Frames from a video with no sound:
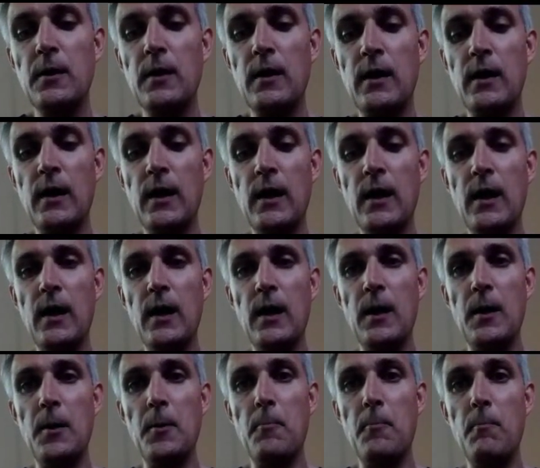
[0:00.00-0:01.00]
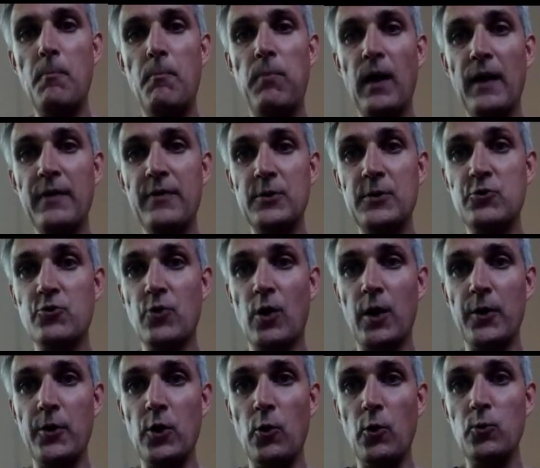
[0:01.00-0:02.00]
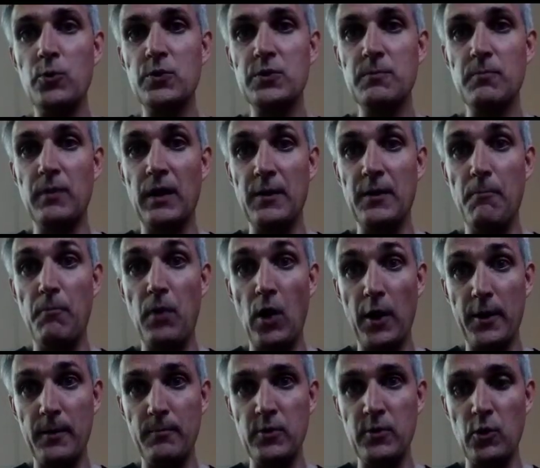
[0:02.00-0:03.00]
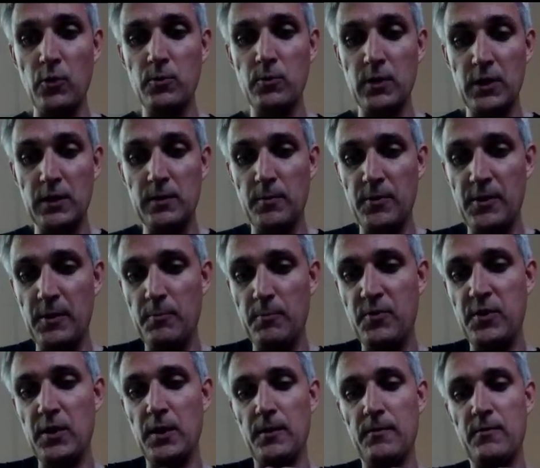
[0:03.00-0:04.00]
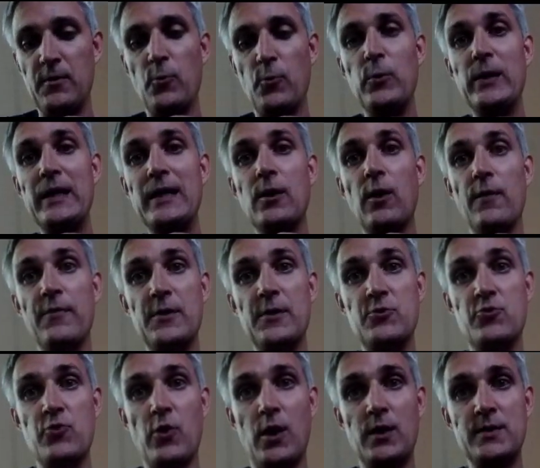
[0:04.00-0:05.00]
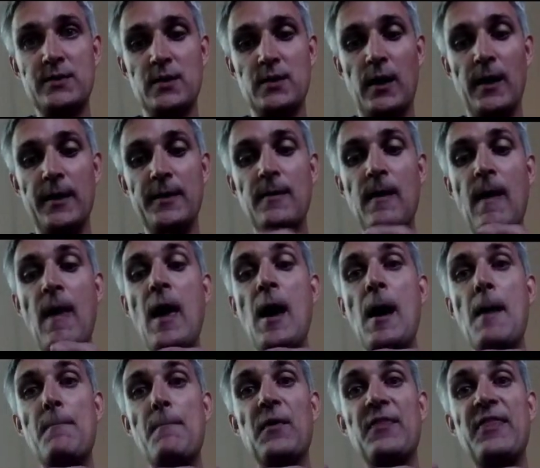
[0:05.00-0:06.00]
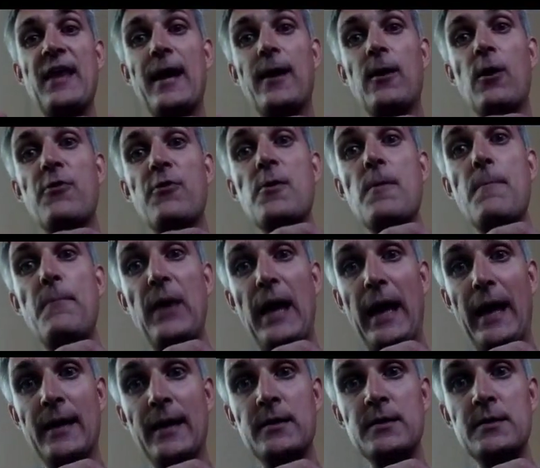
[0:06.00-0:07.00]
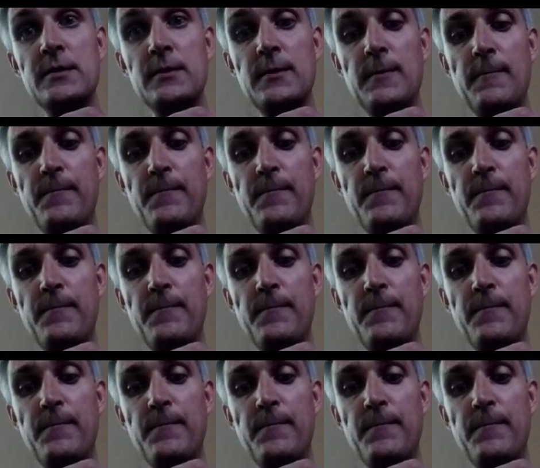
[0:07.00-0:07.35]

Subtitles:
by the draw note, by the bottom note, the reed on the draw side. But that other bend